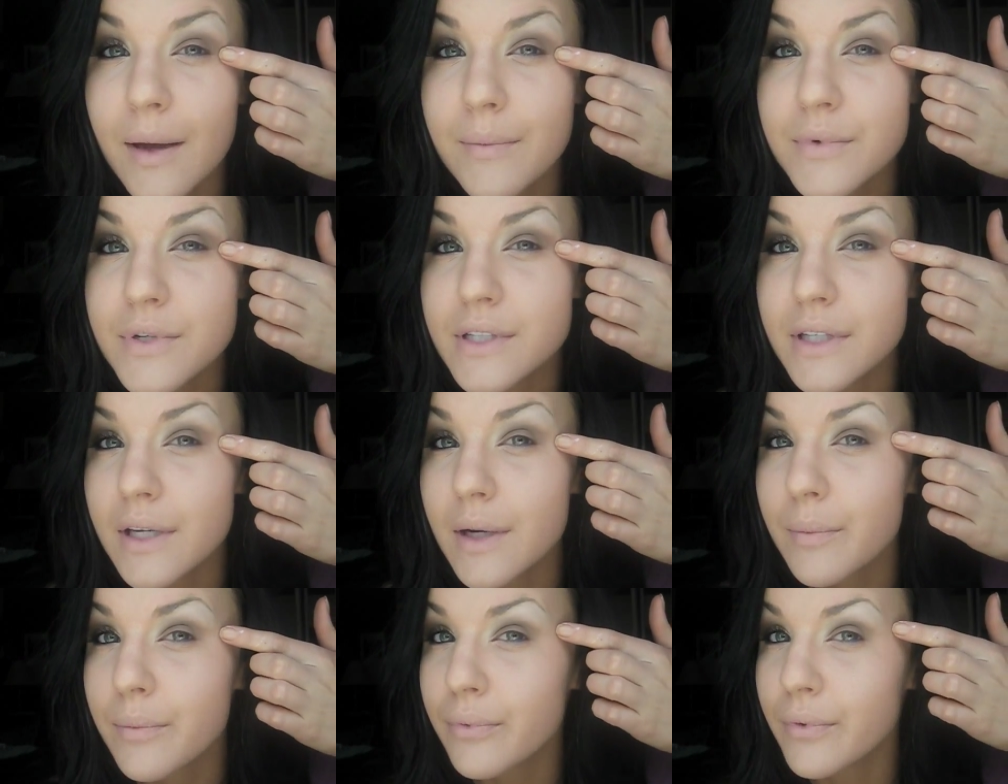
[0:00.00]
I'm just
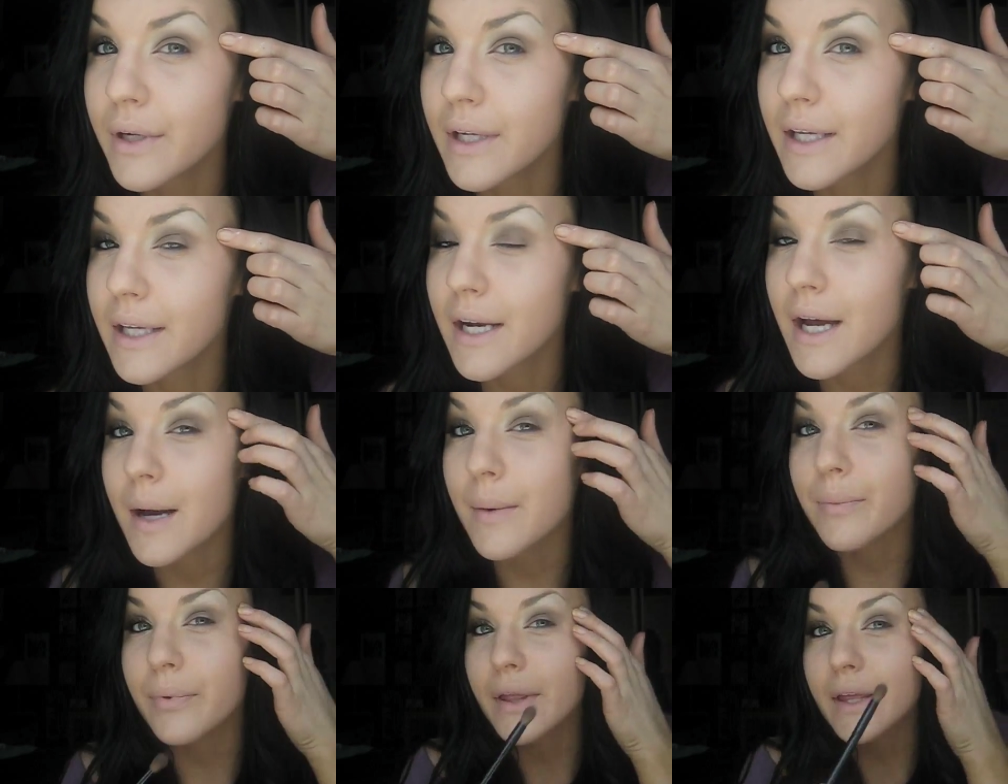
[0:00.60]
going to bring it
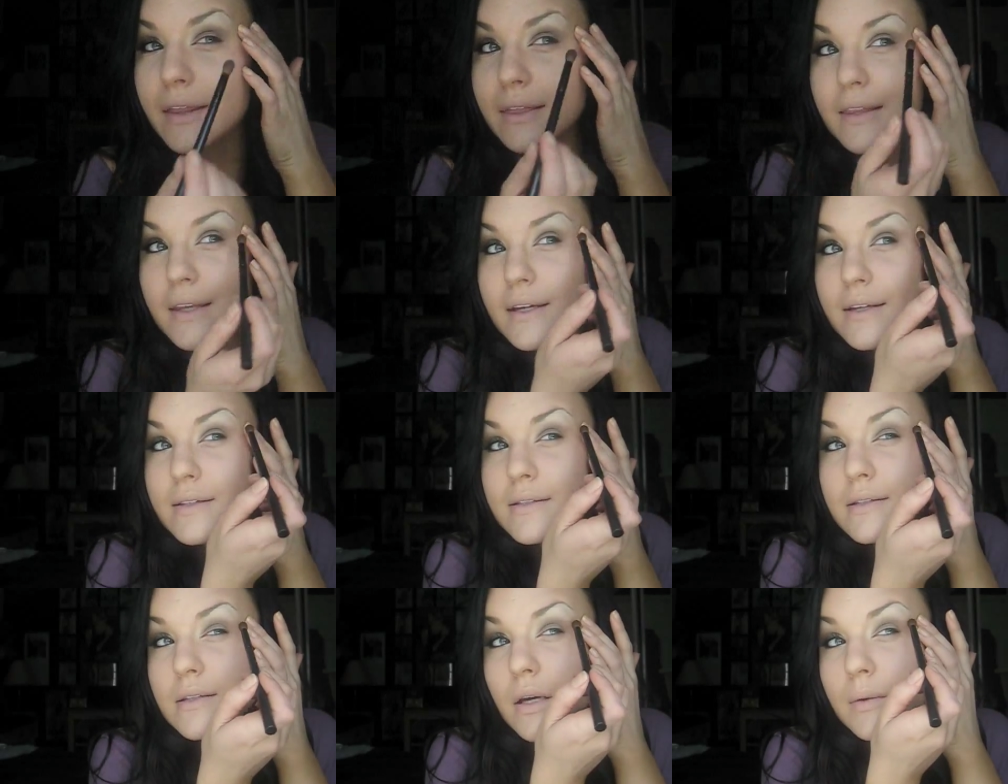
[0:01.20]
up like
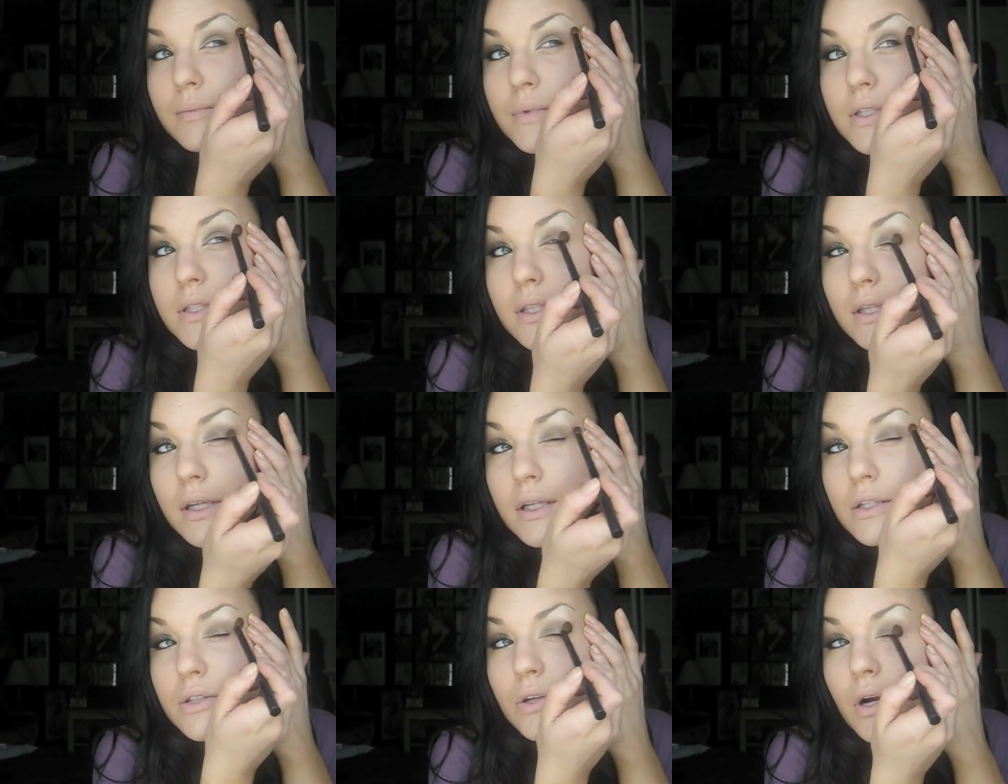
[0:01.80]
this. So I'm just
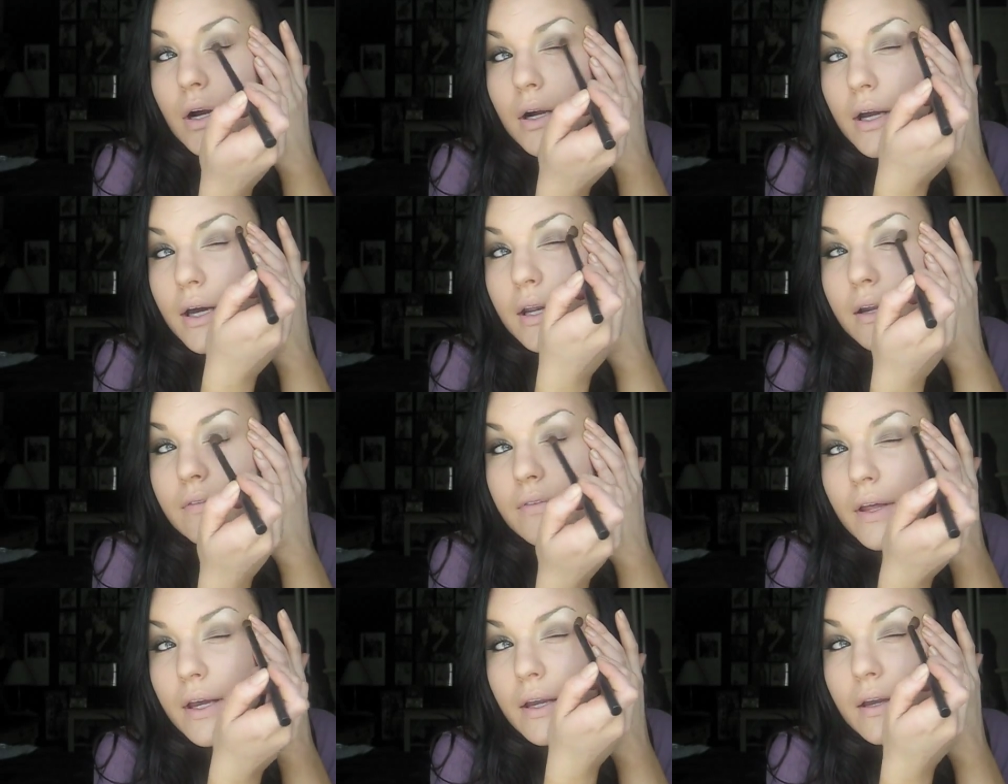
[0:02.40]
going to draw
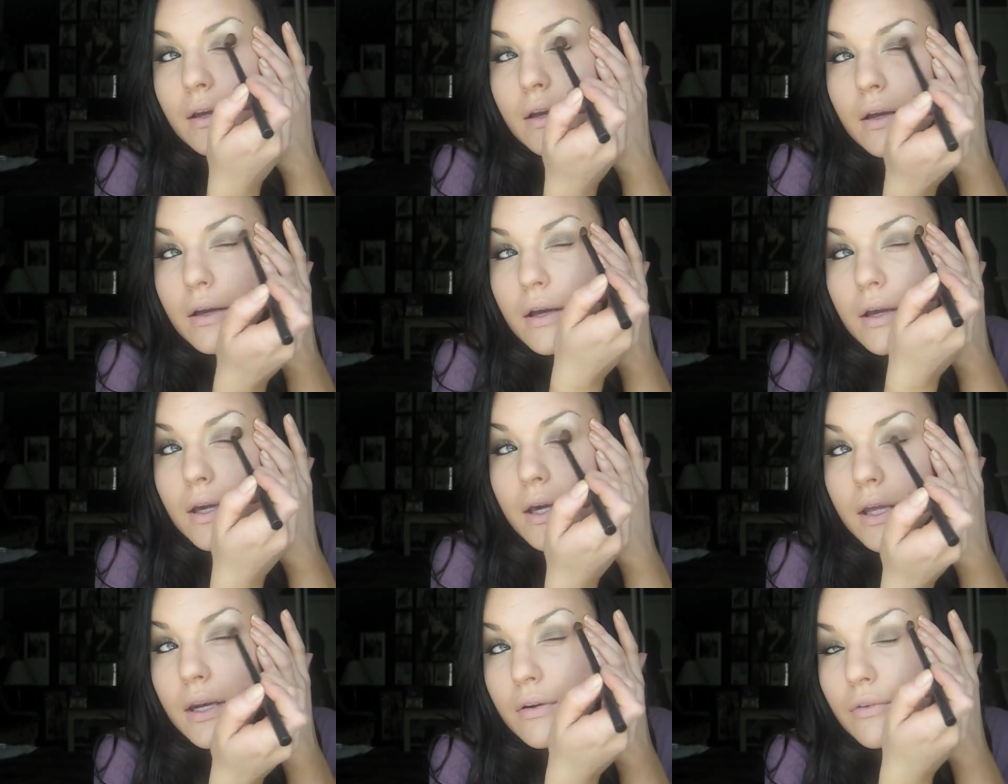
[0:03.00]
kind
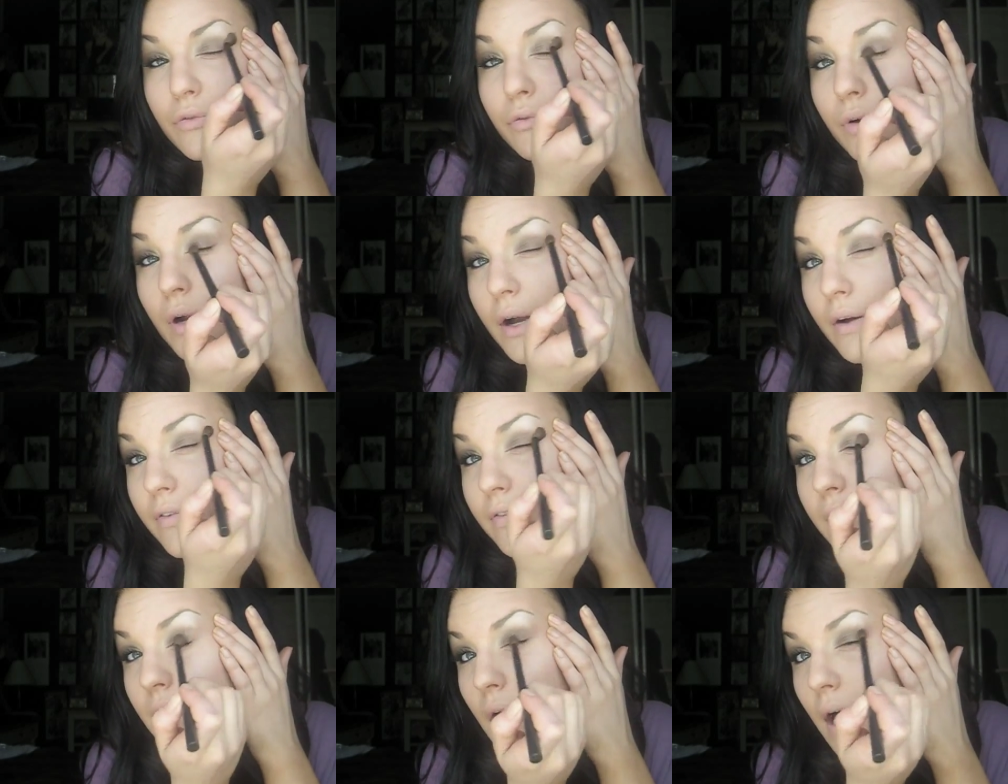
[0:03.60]
of
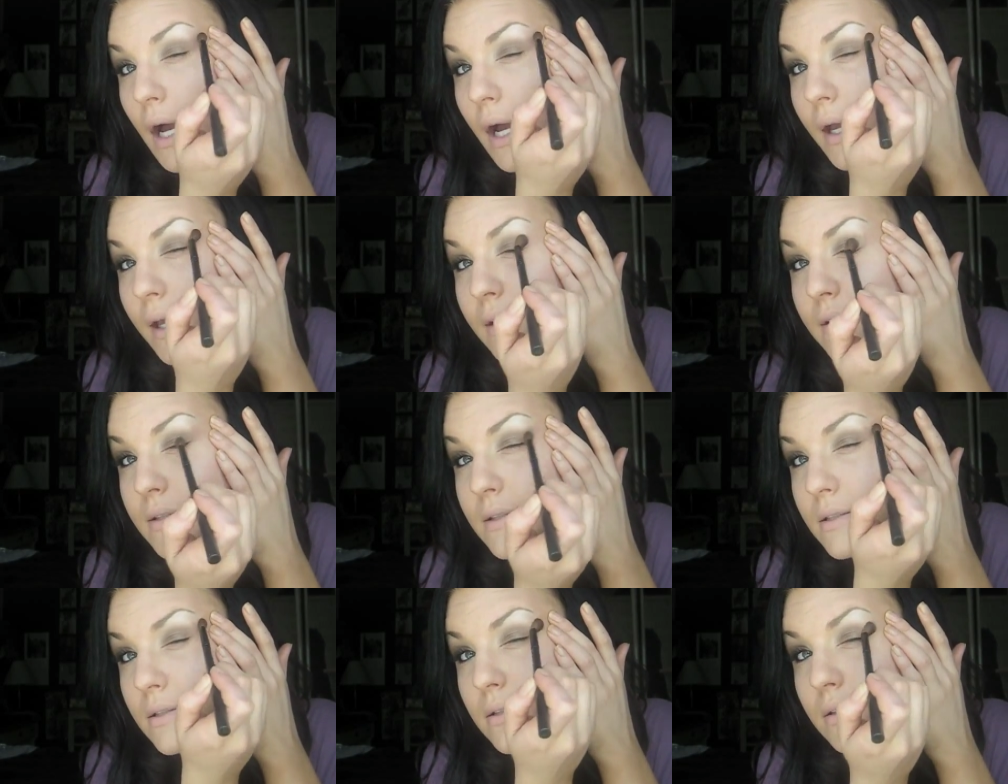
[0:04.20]
rough
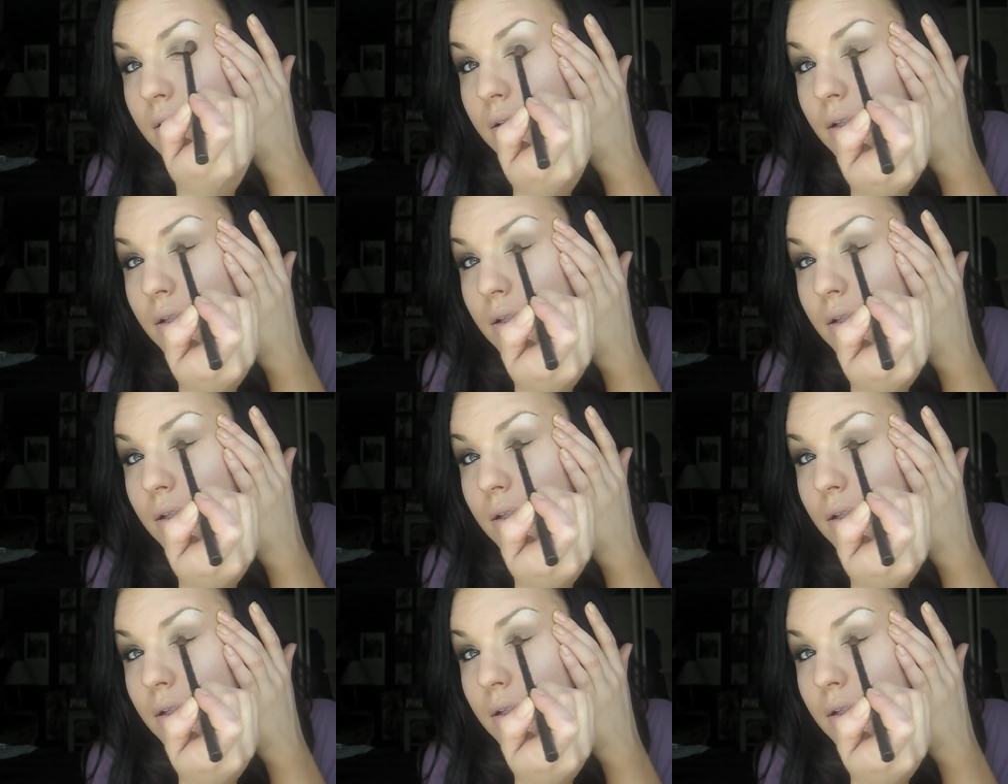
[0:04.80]
lines